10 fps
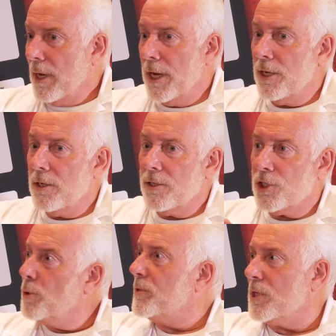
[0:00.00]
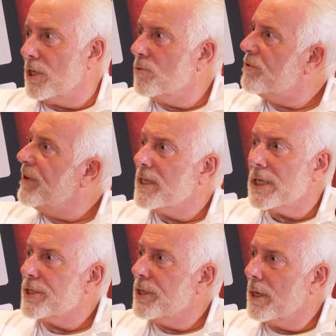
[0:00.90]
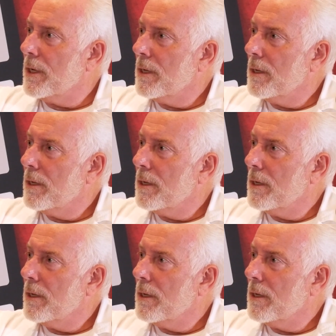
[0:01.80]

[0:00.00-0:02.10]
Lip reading: in Super Six was fantastic.